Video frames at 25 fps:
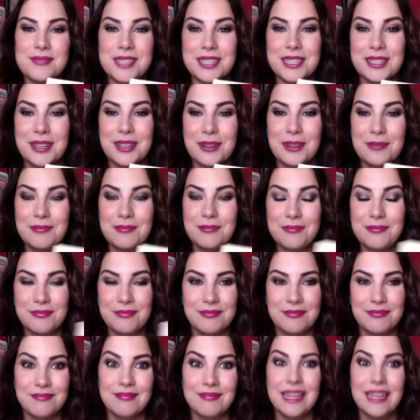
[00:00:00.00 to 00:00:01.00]
you know,
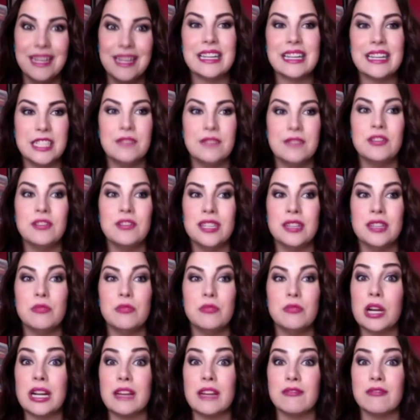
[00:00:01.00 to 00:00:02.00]
negativity,
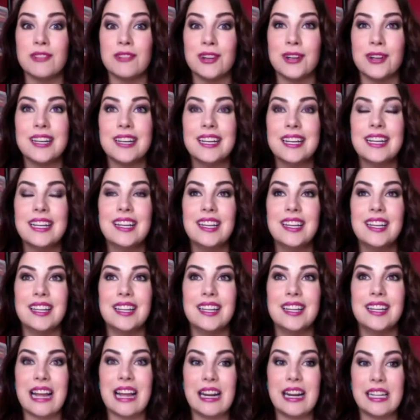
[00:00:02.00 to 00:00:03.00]
whatever,
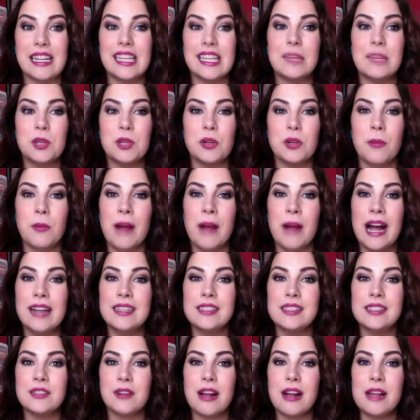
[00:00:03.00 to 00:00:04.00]
and kind of keeping your
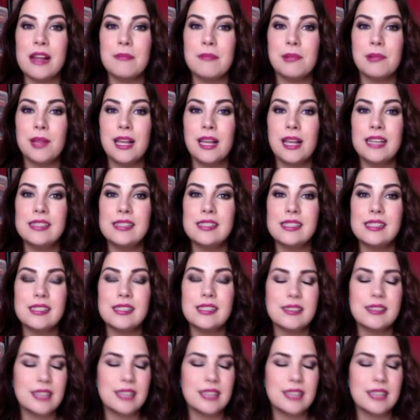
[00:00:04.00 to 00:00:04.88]
mind in the right place.